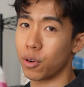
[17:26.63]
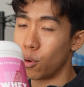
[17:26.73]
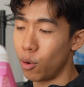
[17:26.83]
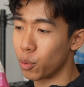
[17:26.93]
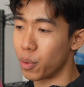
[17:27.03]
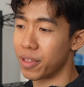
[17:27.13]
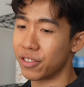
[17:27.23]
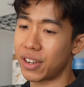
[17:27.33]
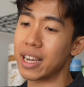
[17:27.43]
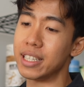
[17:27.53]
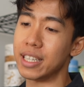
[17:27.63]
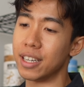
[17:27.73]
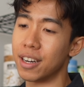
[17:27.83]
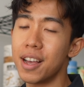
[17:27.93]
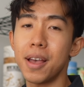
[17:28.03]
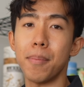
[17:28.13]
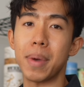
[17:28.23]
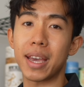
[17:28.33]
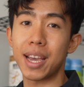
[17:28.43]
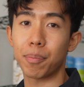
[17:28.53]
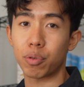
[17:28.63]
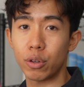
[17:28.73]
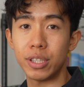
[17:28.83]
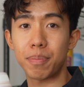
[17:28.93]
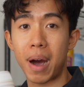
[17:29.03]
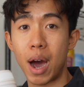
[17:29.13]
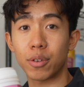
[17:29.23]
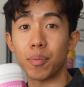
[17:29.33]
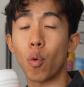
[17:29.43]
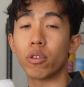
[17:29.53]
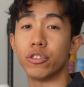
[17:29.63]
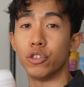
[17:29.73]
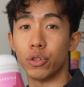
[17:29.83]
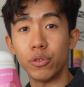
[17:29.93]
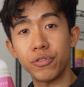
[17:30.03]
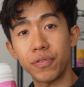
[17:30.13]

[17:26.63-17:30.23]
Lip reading: gold with this idea, making protein powder more juice